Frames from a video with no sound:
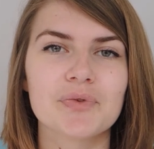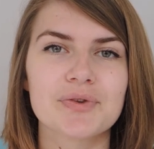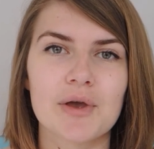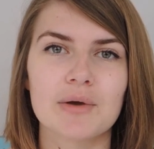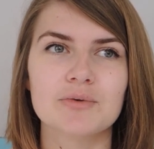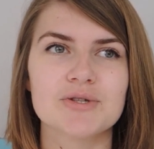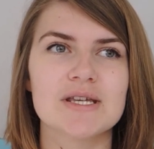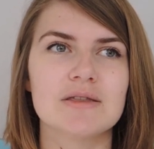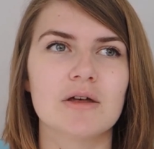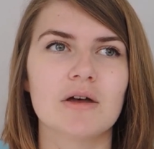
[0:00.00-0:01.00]
So it
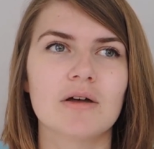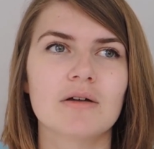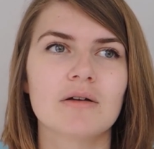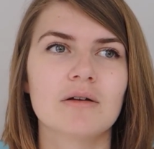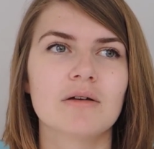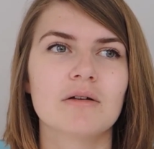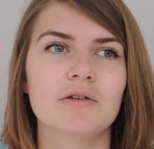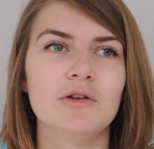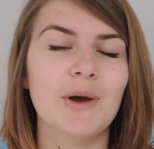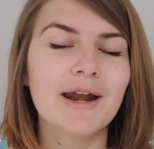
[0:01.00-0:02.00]
was either
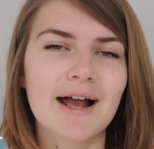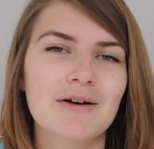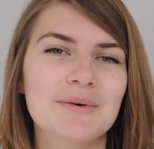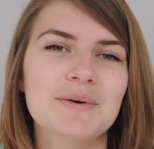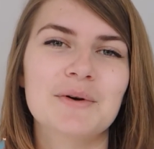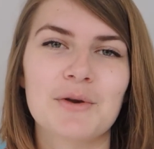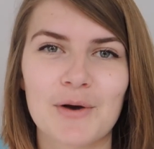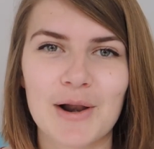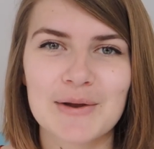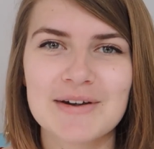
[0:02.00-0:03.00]
you went out or
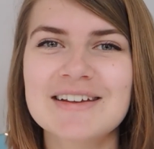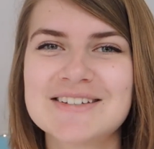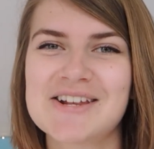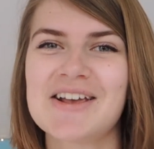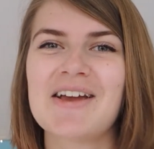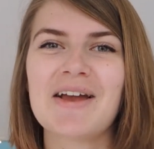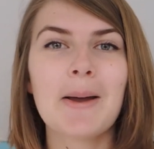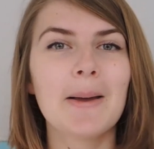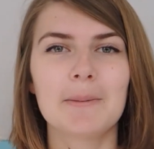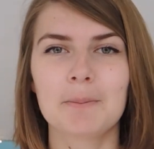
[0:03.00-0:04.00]
you're alone. So
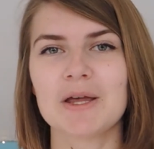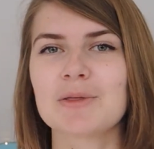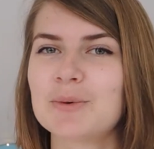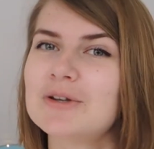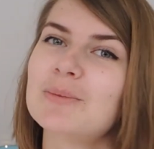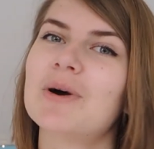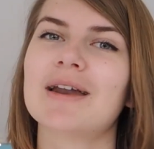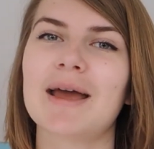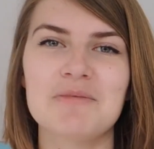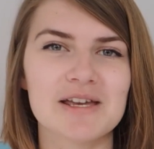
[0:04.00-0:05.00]
pick the one you
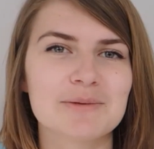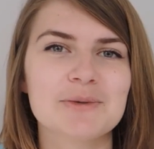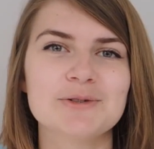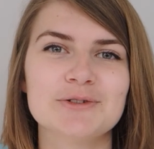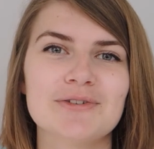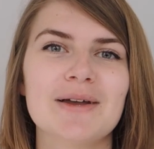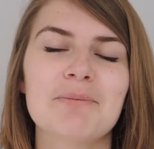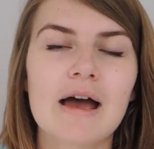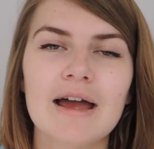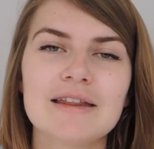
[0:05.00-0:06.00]
want and make the most of
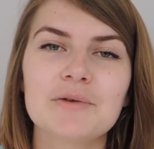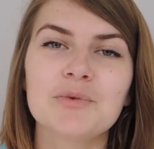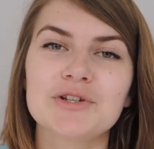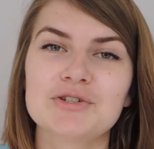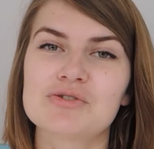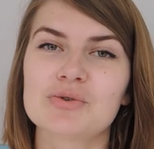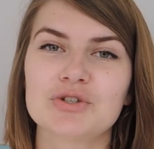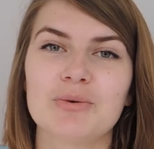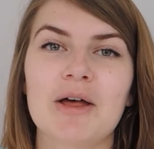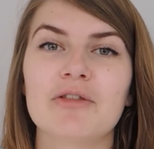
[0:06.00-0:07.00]
it. I then wanted to
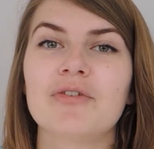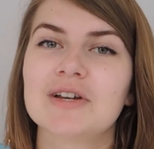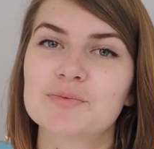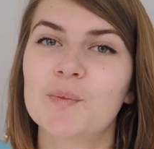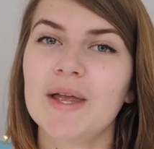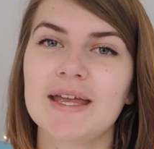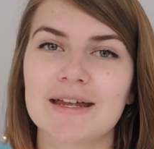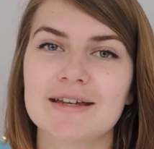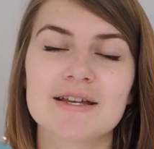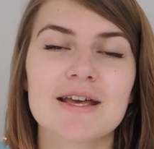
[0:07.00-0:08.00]
talk to you about the first
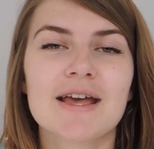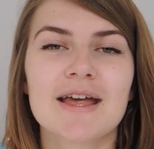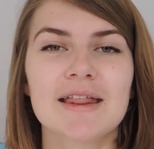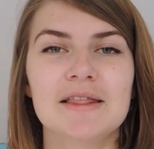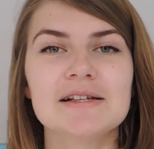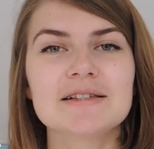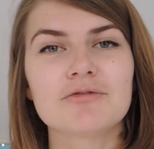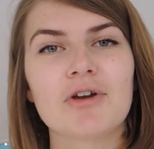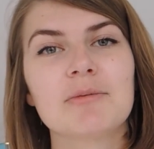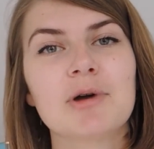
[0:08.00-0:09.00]
weekend. This
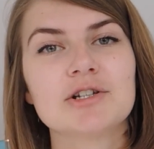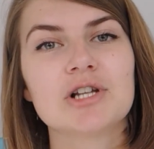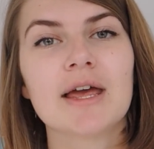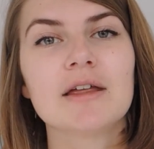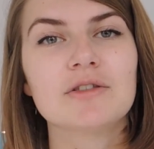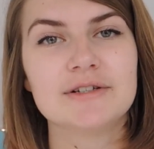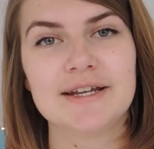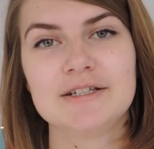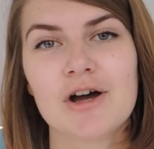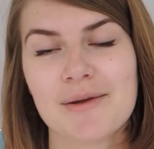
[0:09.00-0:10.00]
is very much like the
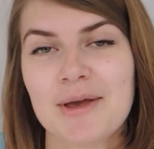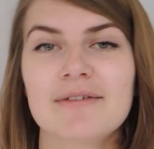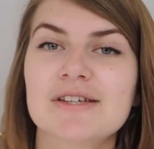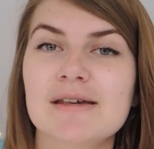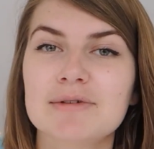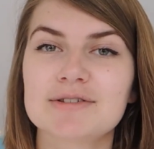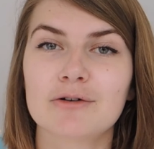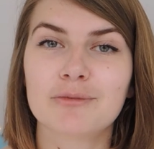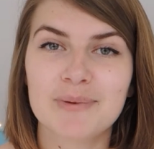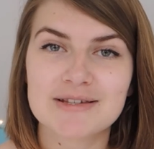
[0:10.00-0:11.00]
daytime. You have to keep
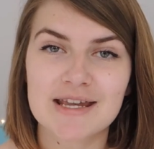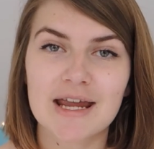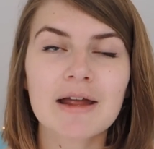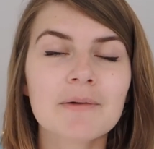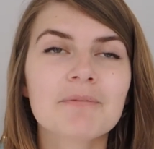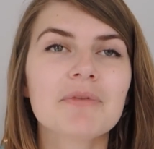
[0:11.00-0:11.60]
yourself busy.